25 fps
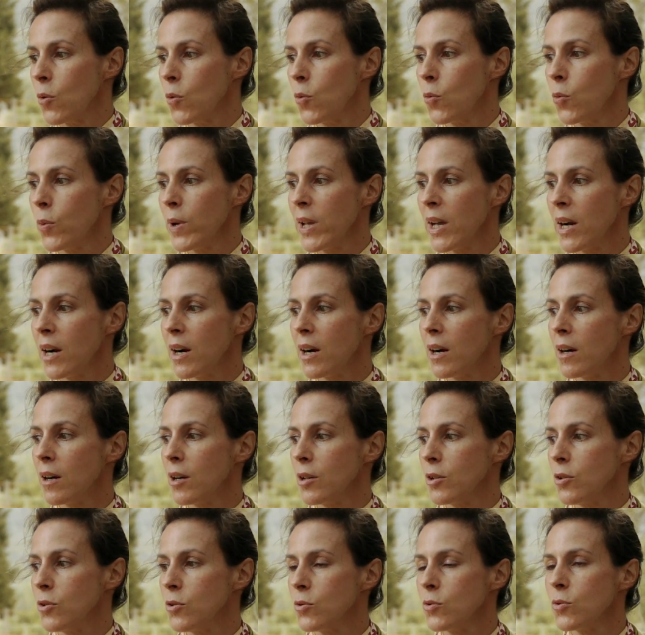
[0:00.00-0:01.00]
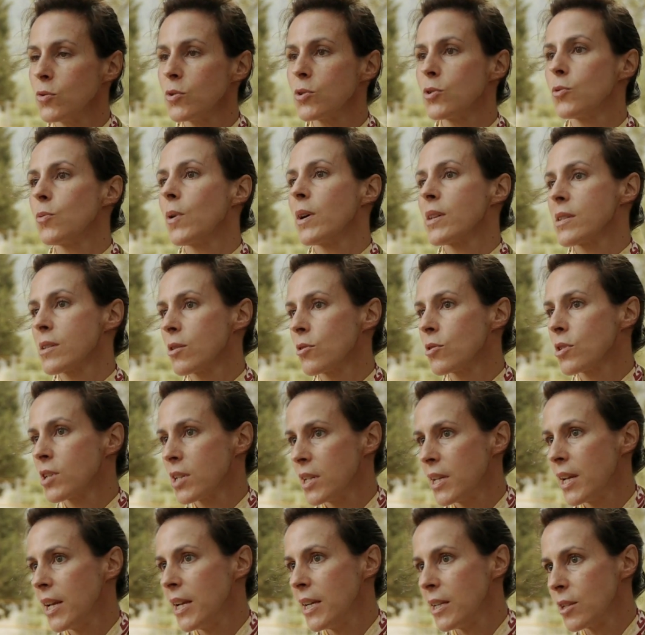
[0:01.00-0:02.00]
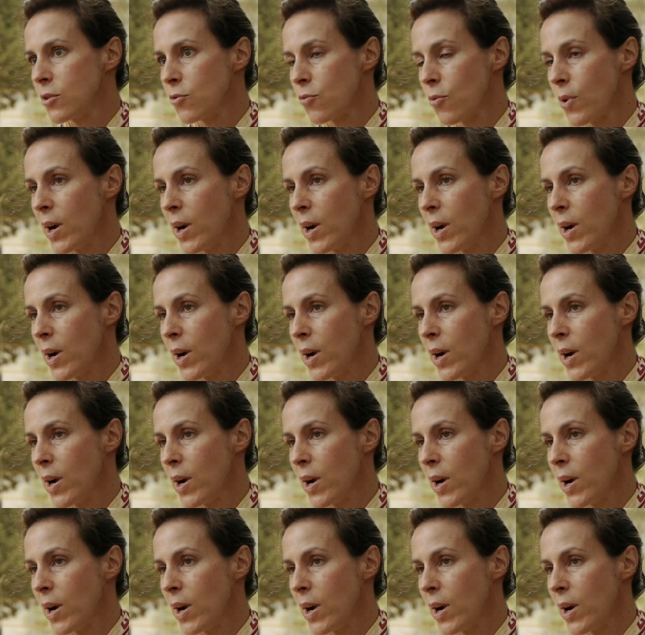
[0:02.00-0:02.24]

We are used to associate